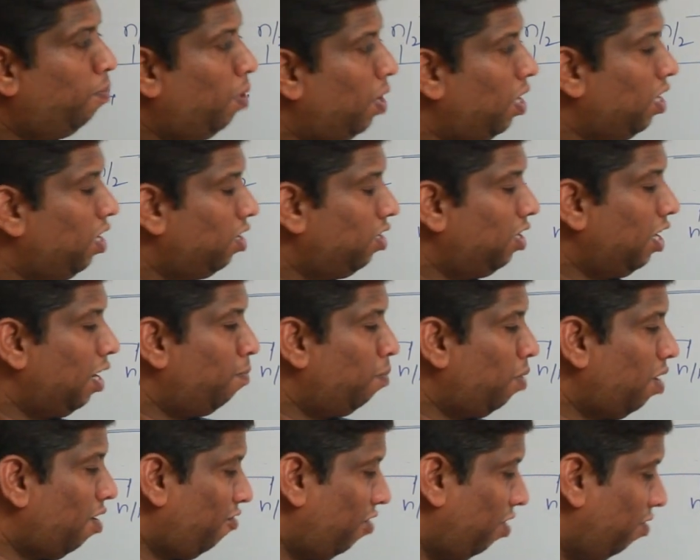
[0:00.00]
But here the
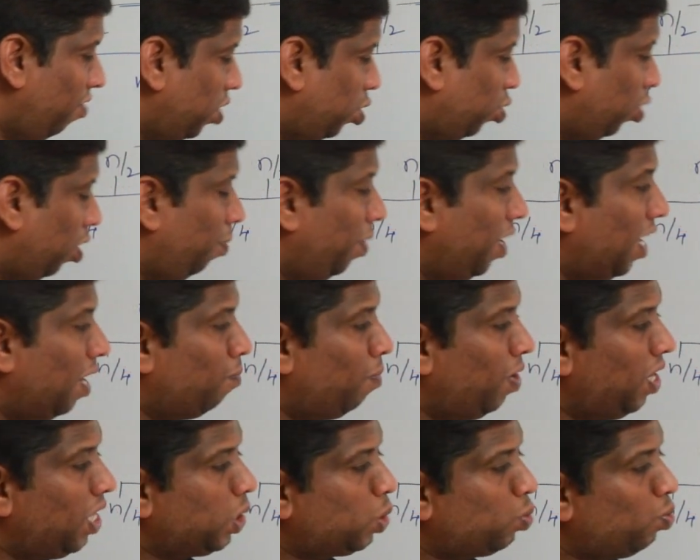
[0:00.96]
number of levels will be n
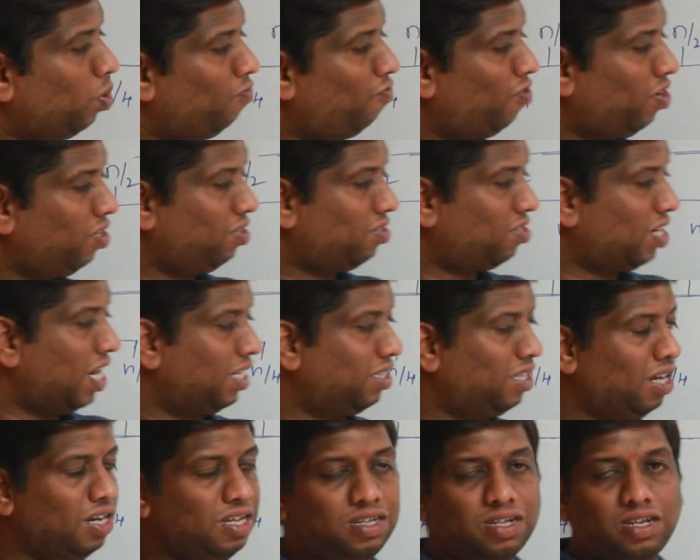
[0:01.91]
minus 1 for the stack.
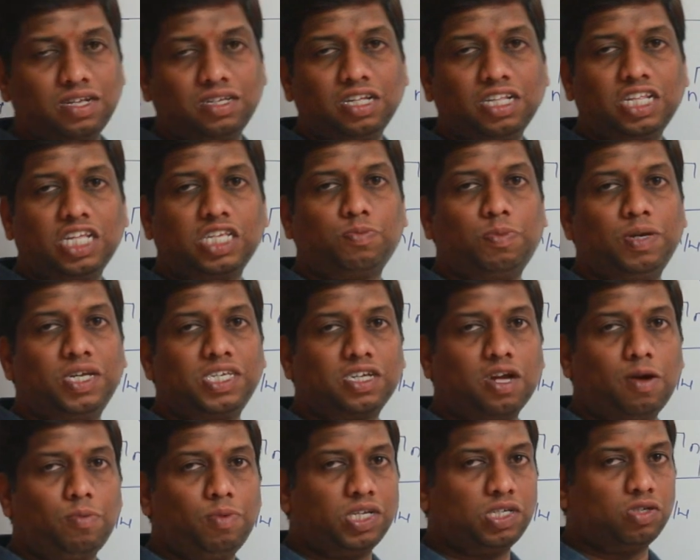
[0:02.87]
That is the reason the space
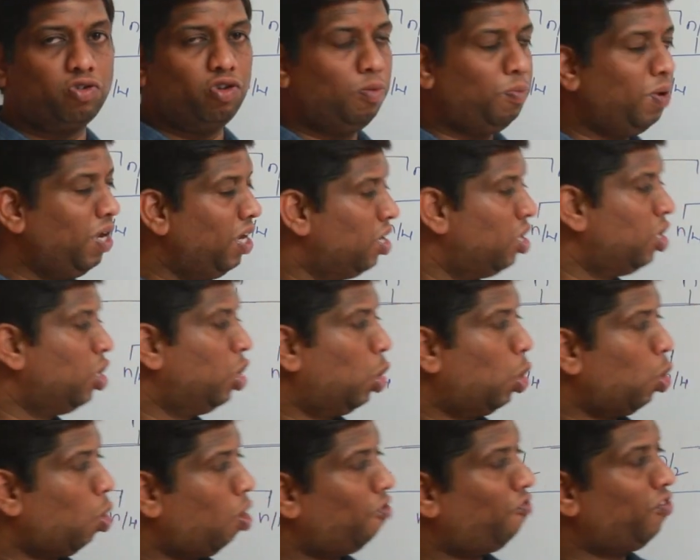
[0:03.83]
complexity will be
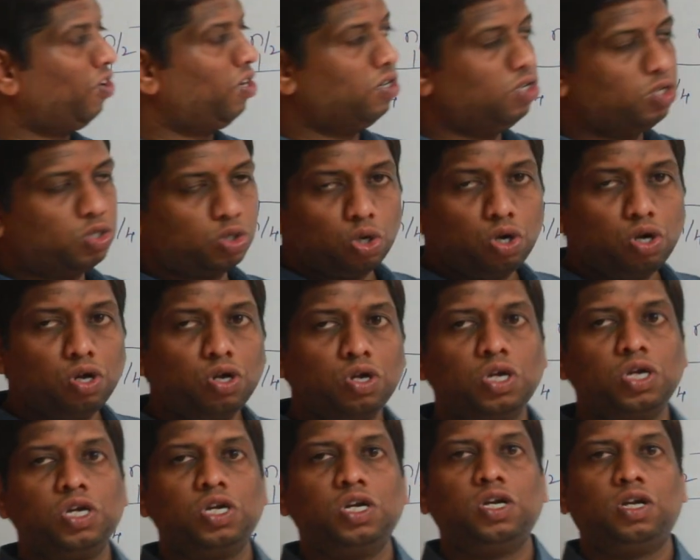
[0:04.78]
O of n. So,
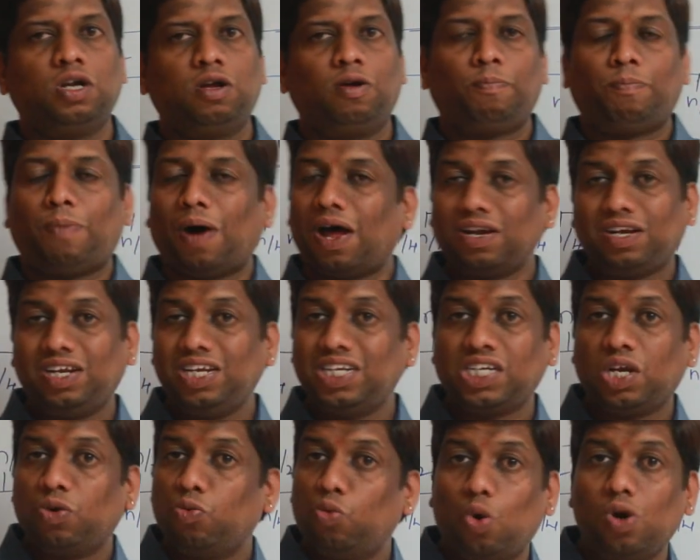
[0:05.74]

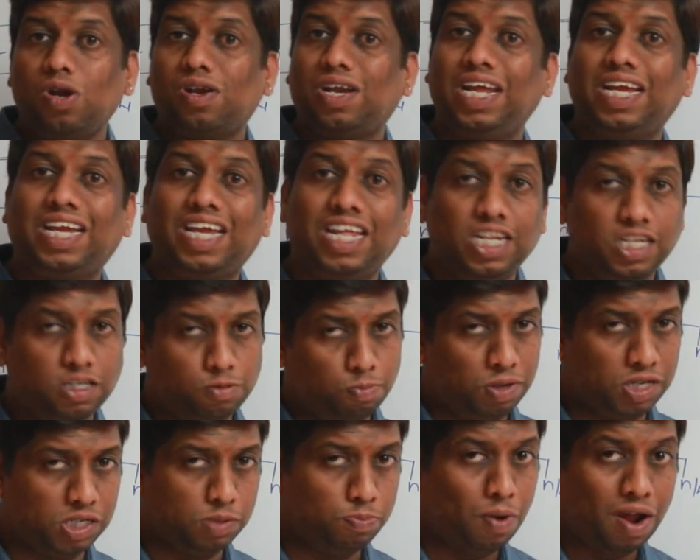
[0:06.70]
partition won't take any
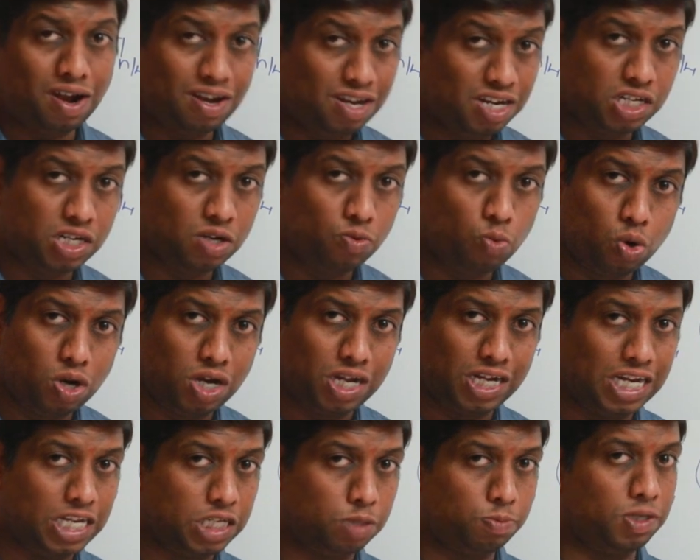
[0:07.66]
space partition won't
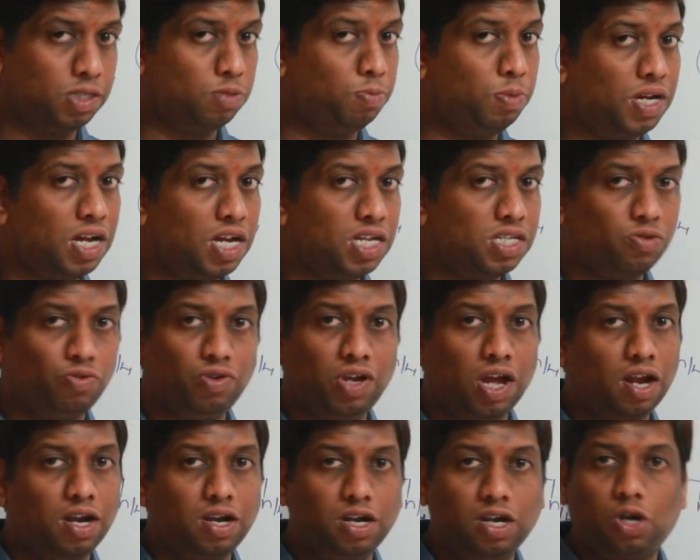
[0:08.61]
take any space because we
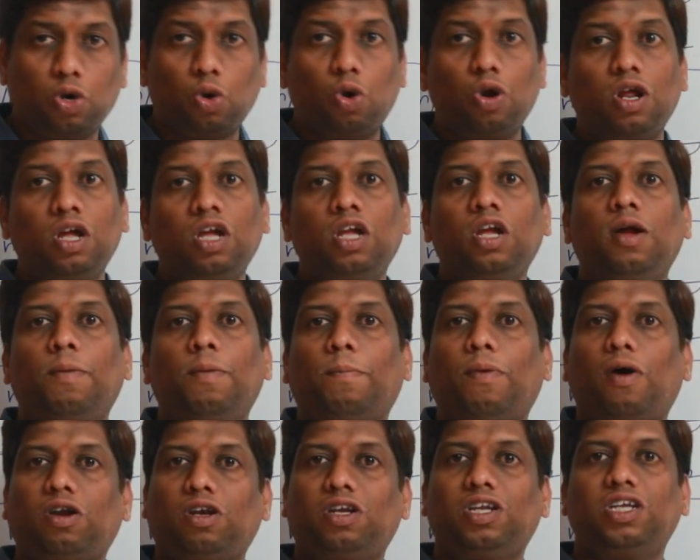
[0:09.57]
already told
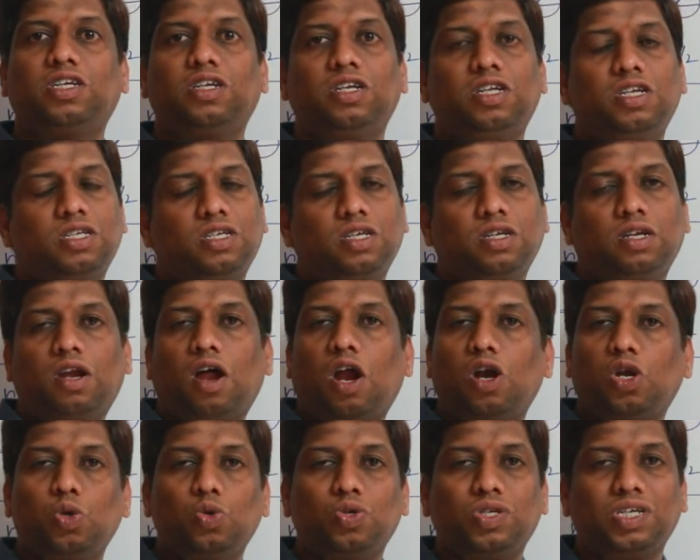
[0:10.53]
partition is
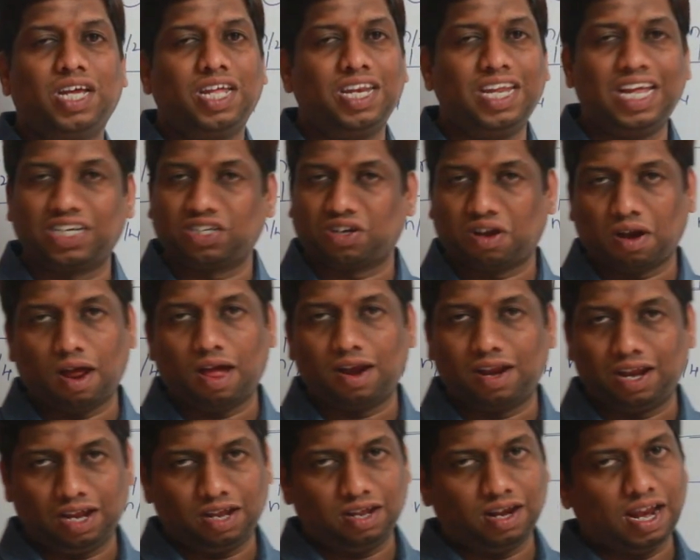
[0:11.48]
not using any extra
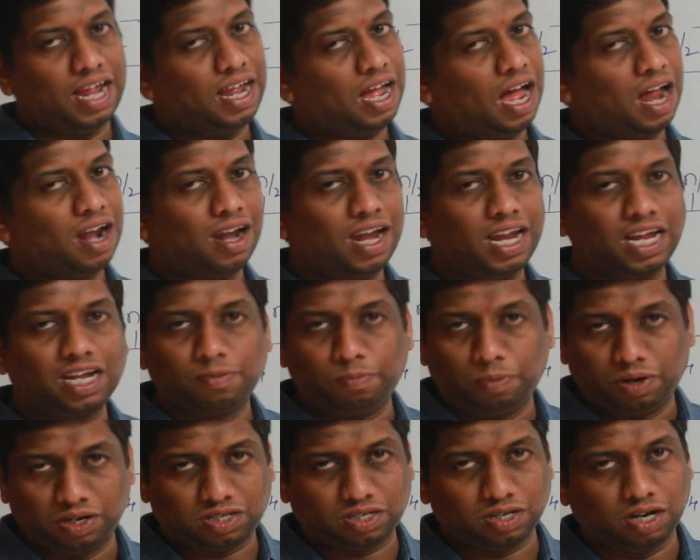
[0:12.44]
array like unlike
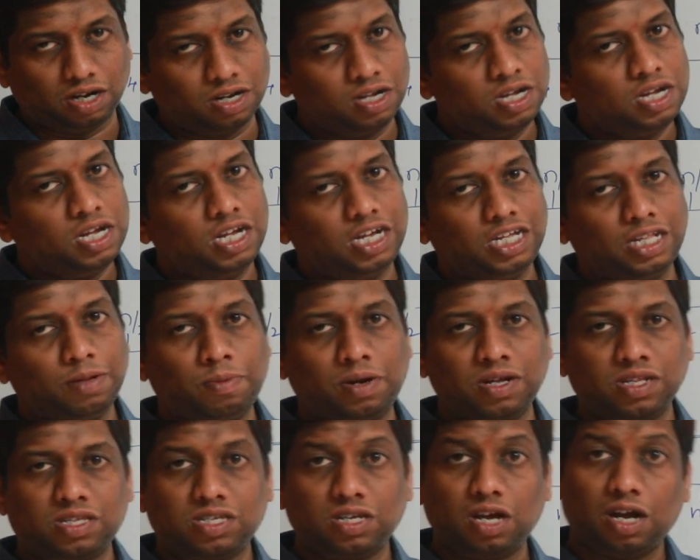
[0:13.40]
merge sort in the
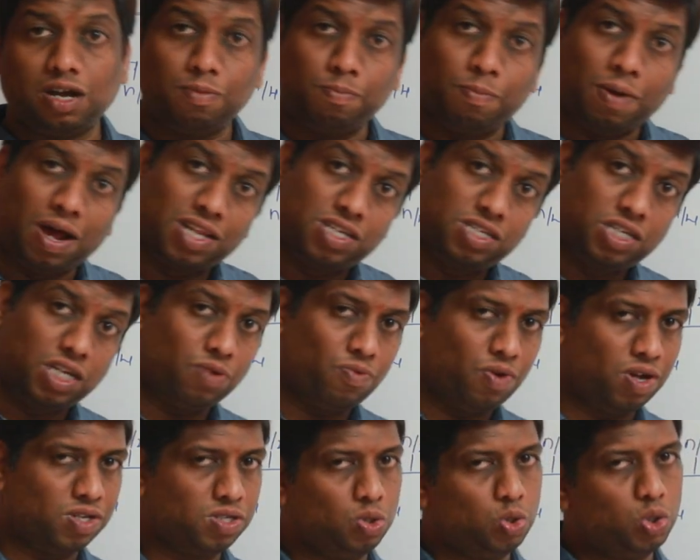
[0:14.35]
merge sort merger
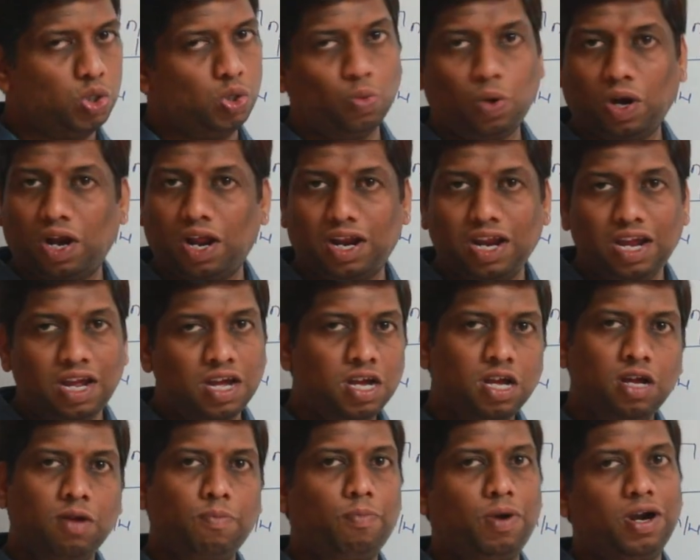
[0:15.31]
was using one array
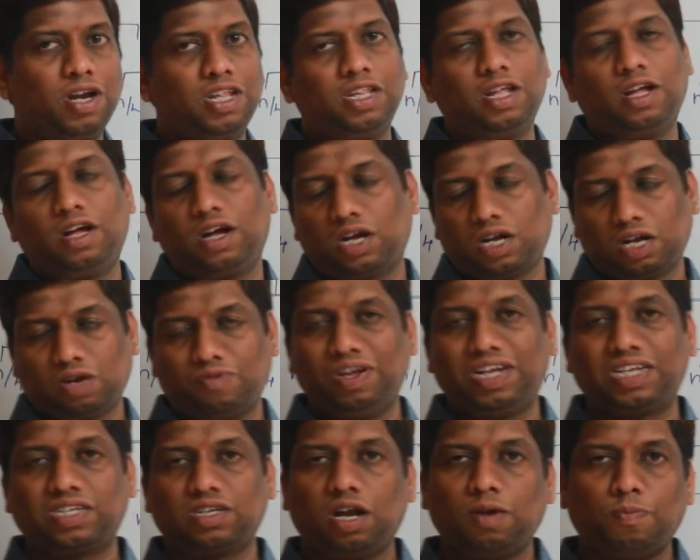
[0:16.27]
but in the
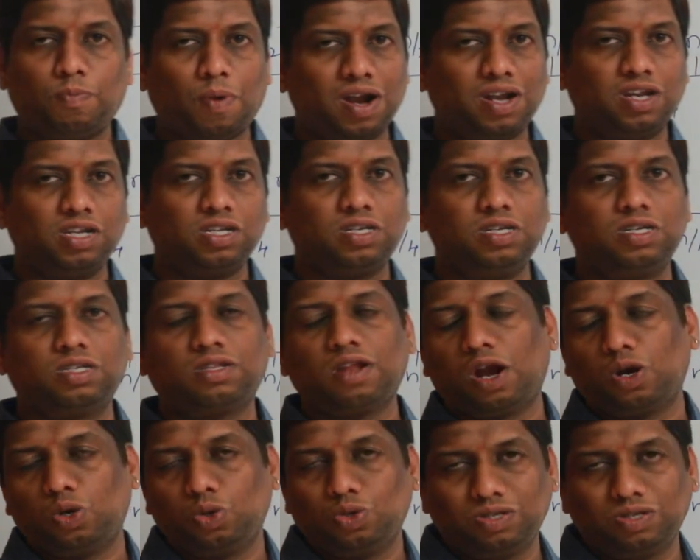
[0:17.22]
quick sort partition is not